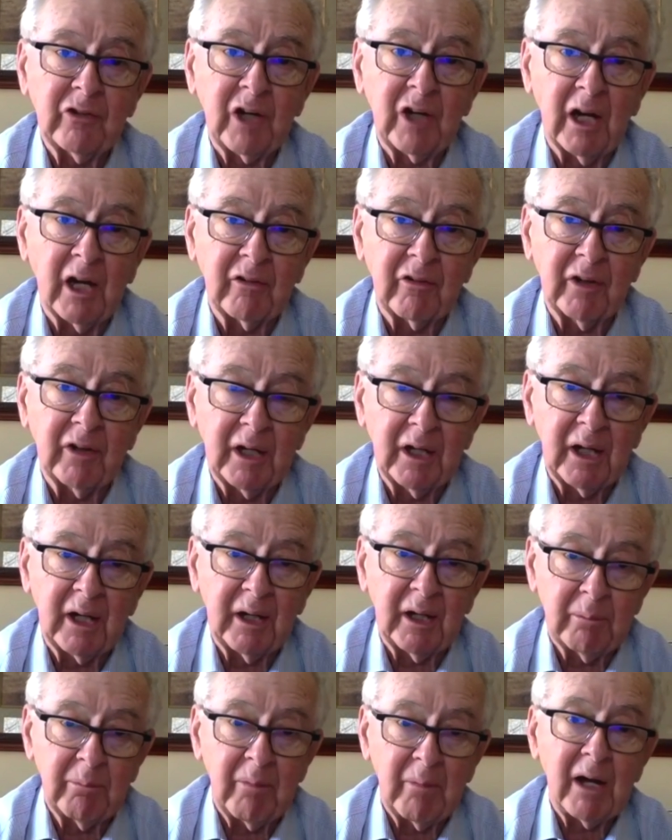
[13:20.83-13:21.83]
country,
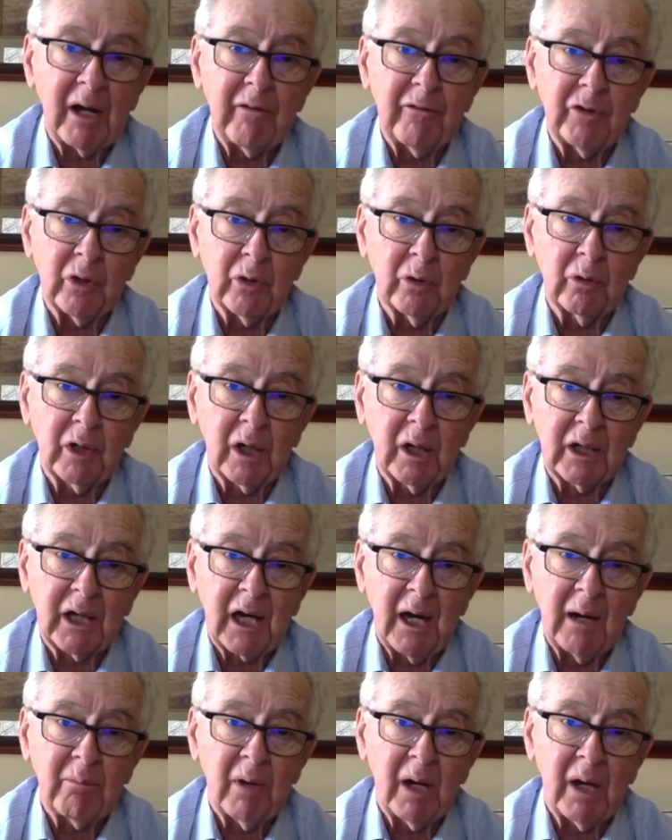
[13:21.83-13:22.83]
in my view,
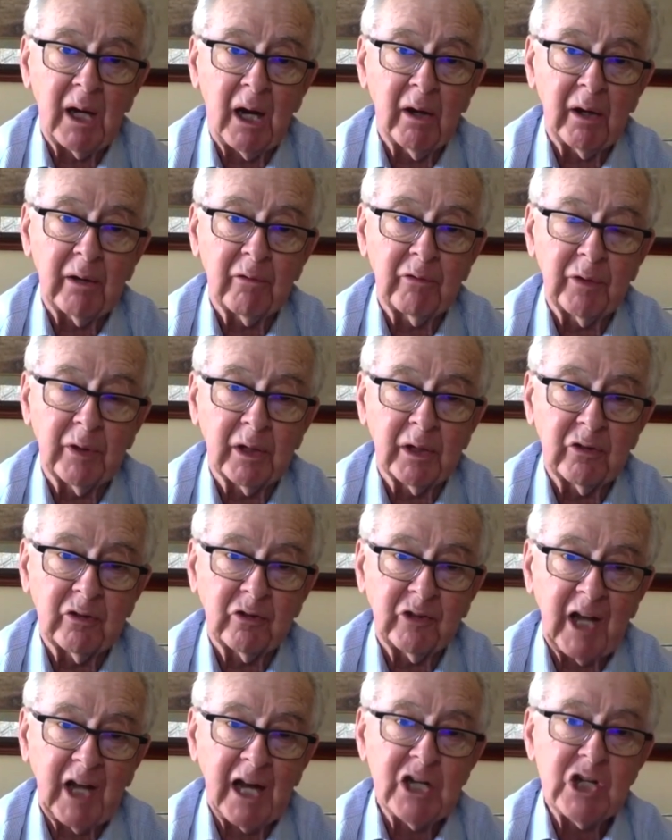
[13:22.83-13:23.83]
come out of the
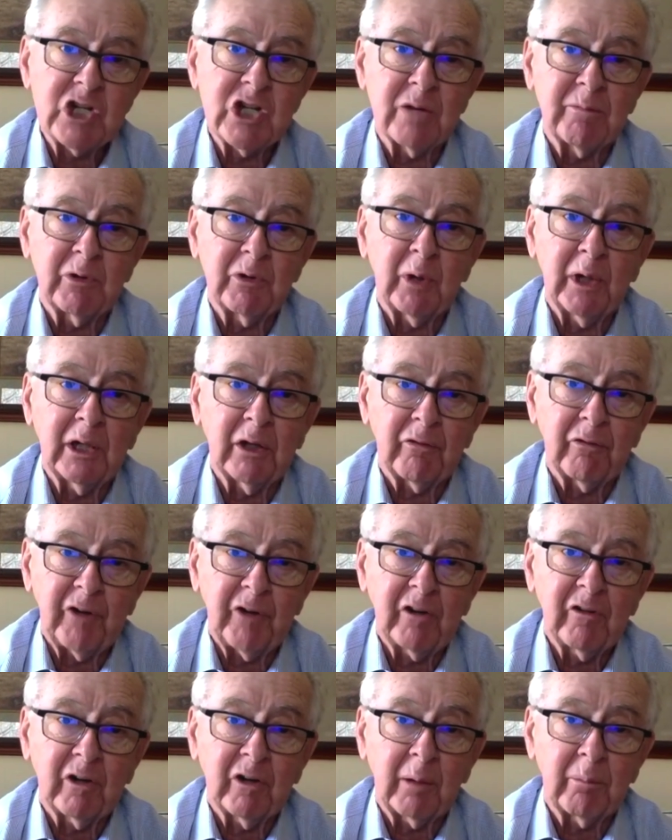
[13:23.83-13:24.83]
tension between the
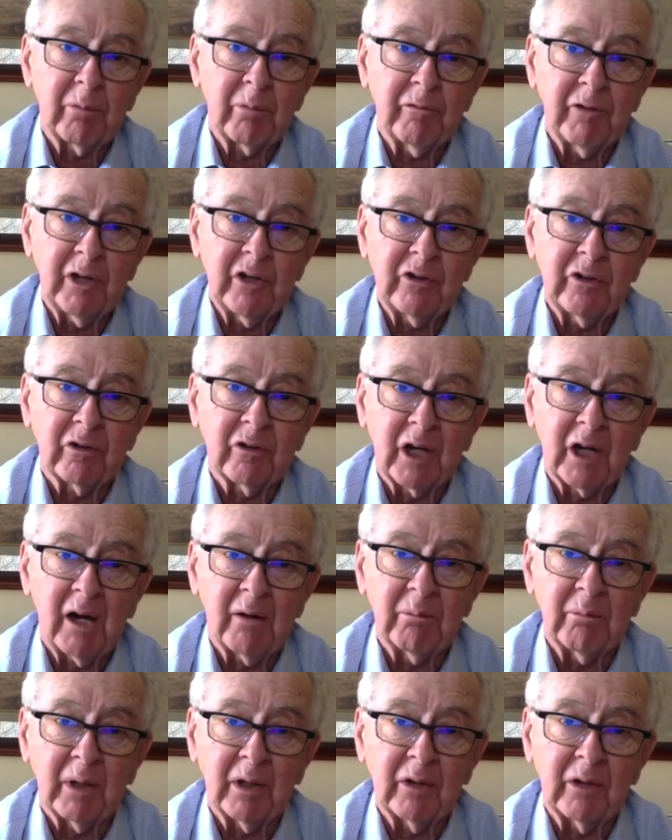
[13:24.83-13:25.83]
federal and provincial
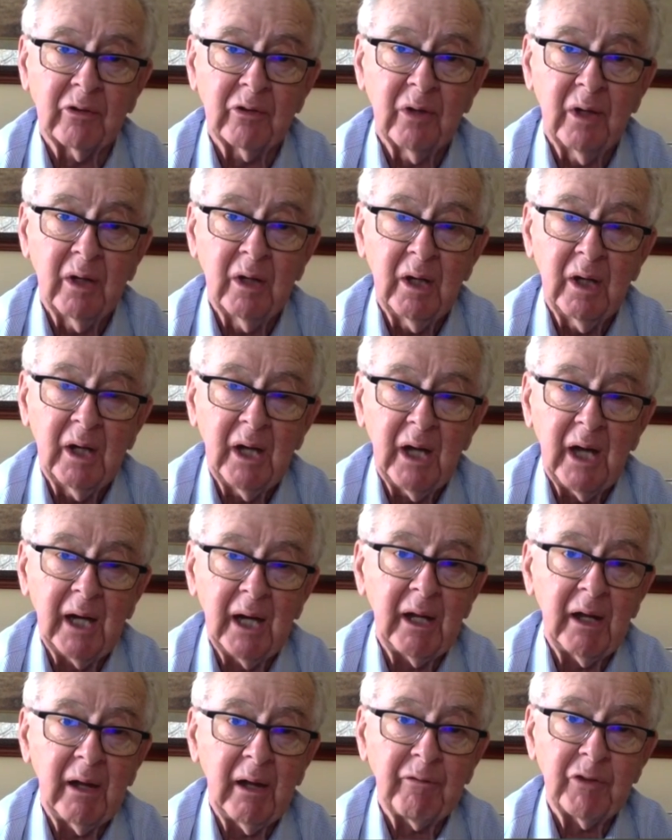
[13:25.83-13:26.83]
governments. And
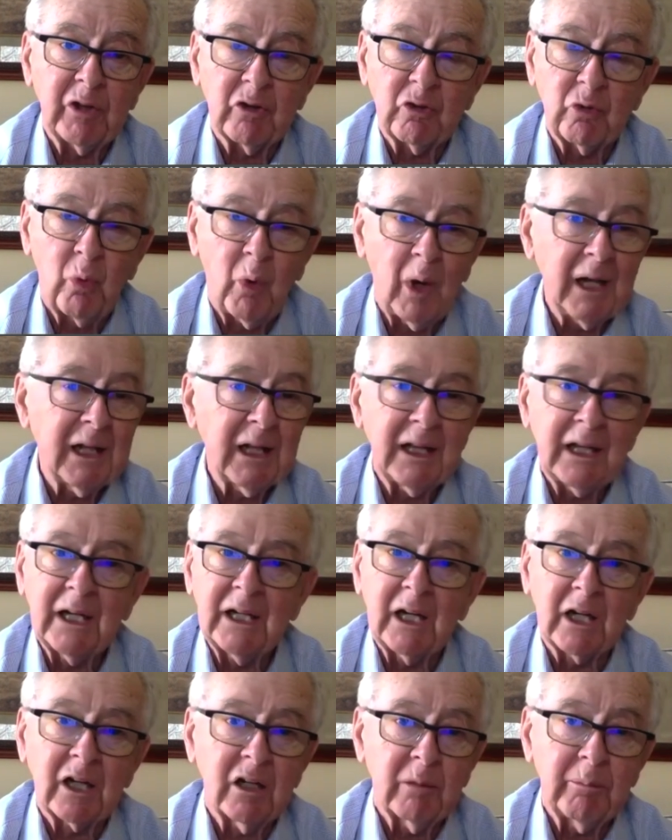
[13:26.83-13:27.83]
if there's one thing
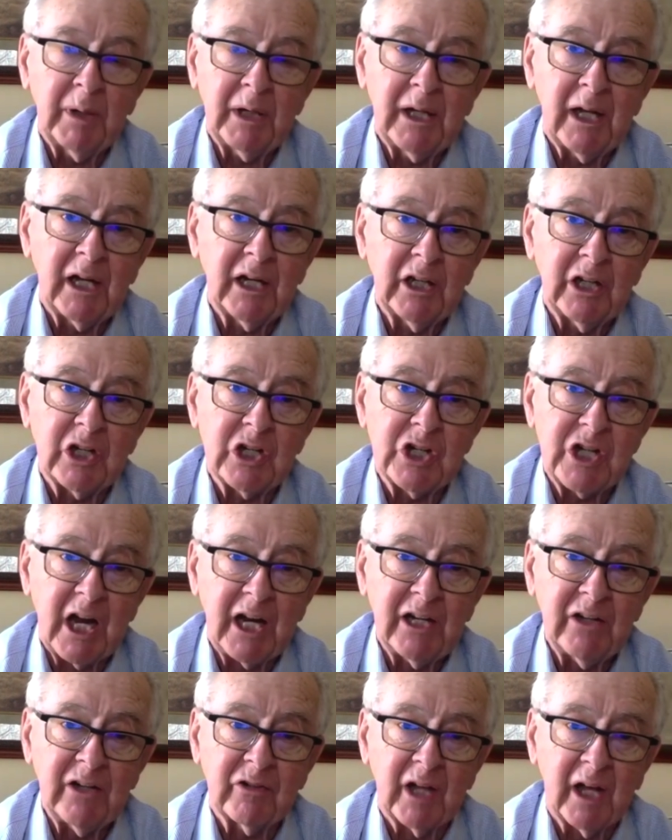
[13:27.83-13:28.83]
that could be done to
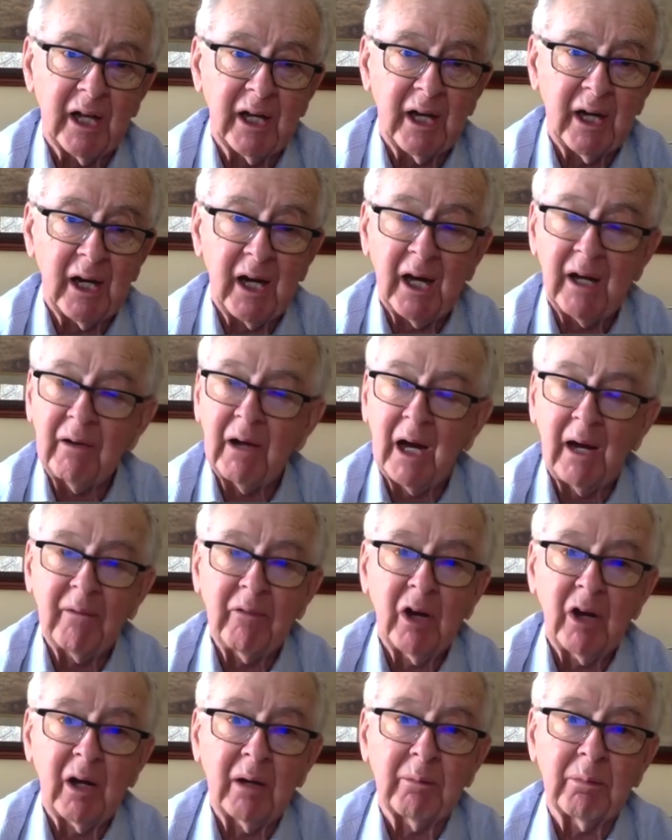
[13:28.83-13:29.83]
change that, and I, have
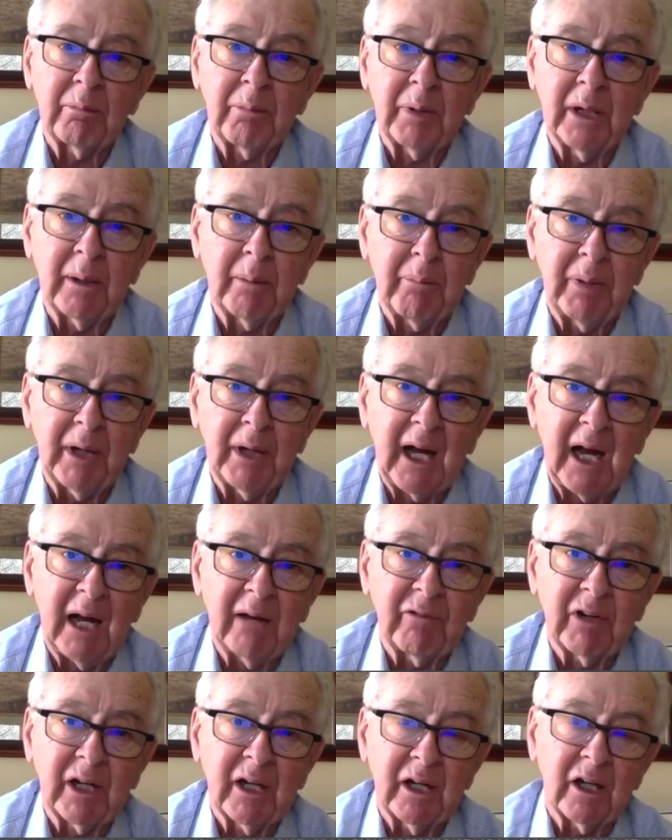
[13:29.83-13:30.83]
not been a big
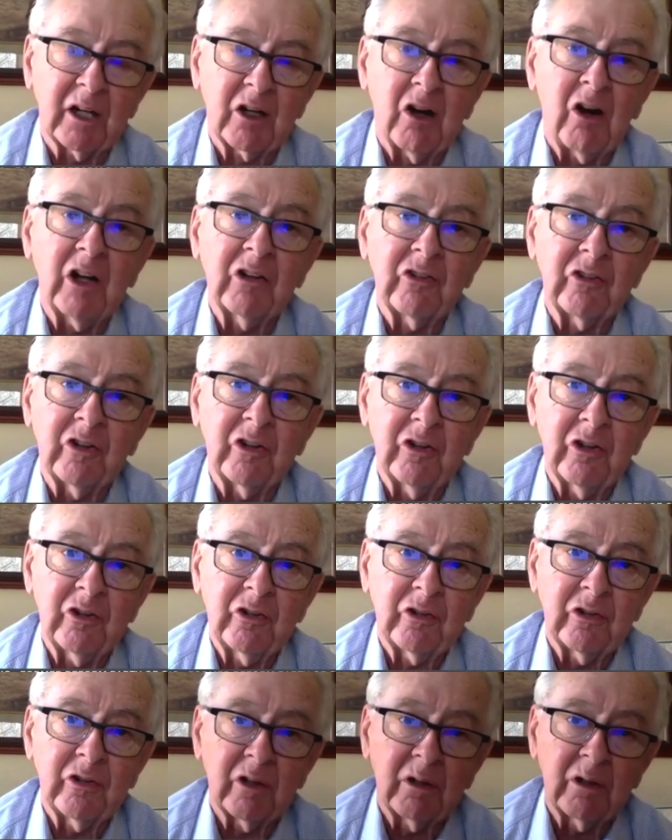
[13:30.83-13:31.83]
advocate of
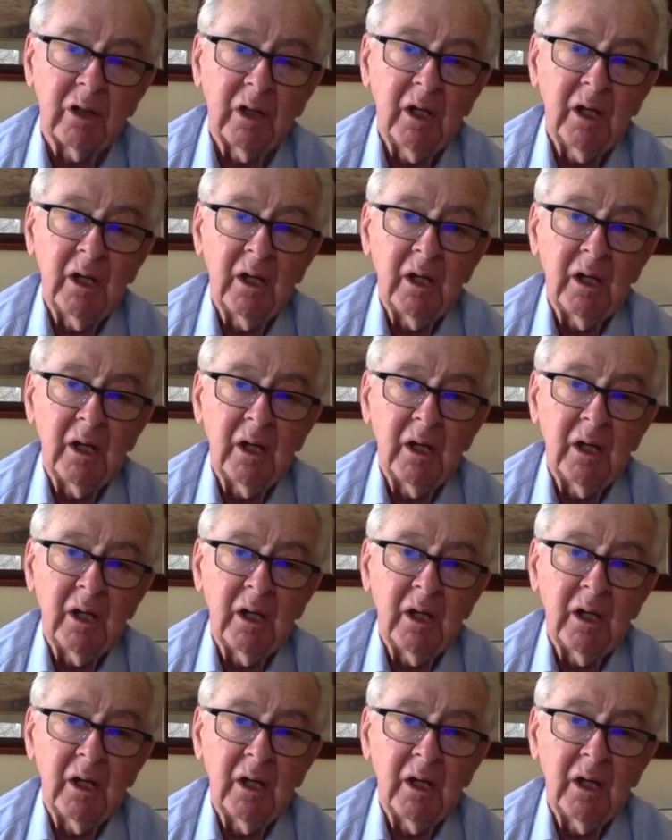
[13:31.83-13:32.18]
constitutional